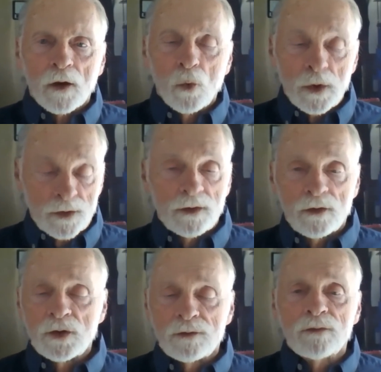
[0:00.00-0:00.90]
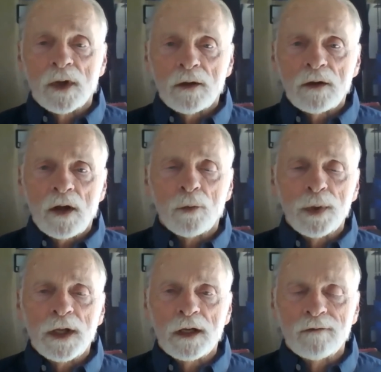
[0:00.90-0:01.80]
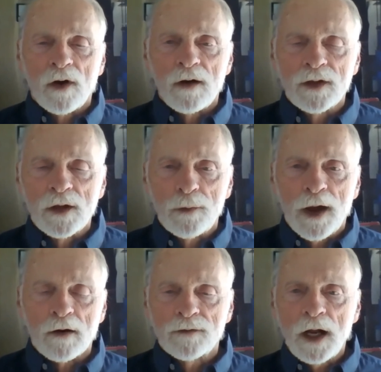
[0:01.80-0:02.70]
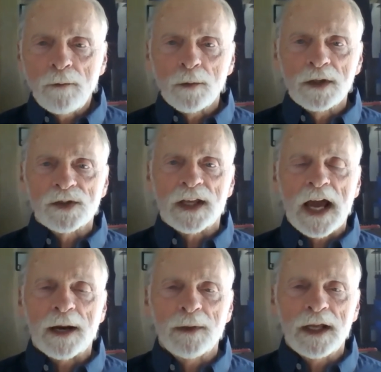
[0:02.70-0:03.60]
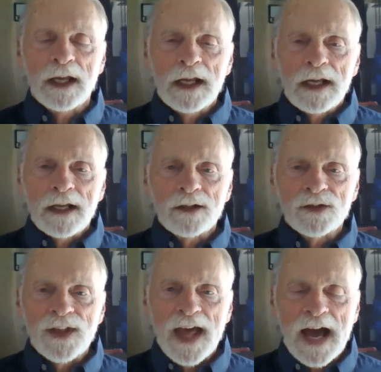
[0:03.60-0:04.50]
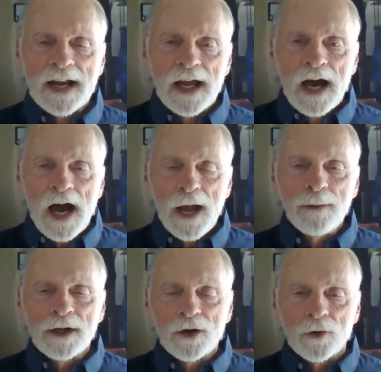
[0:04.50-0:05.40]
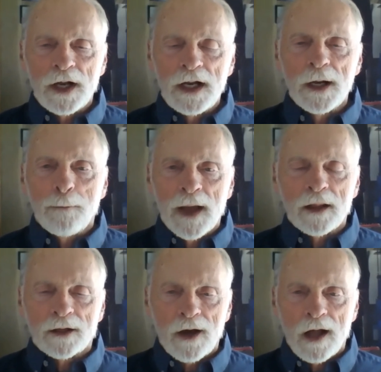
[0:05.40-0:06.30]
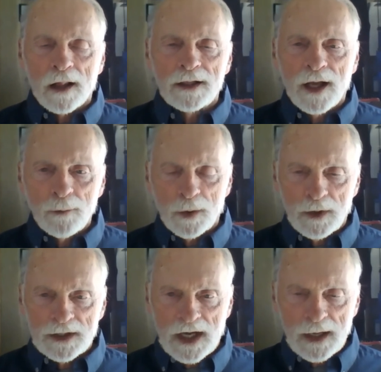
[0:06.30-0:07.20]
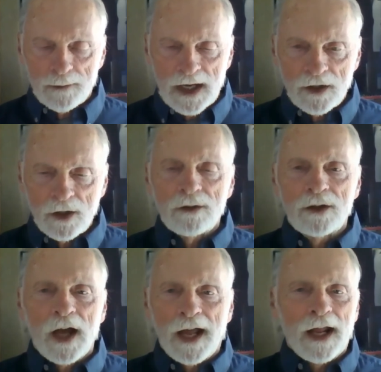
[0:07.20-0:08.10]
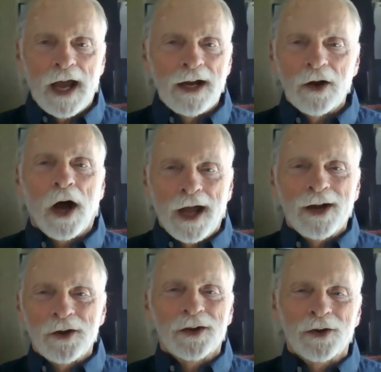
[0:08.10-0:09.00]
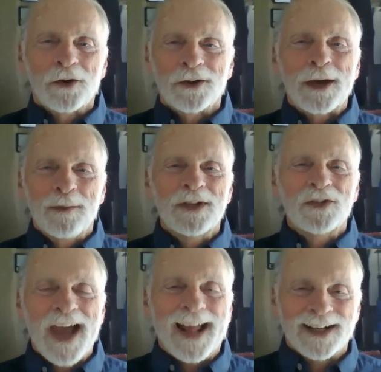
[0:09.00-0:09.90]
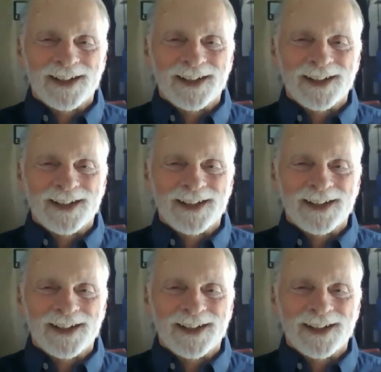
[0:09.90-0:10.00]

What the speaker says: with being involved in the Power of Temperaments Academy is that I'm a green melancholy temperament type. Now, I know you don't know what that means yet.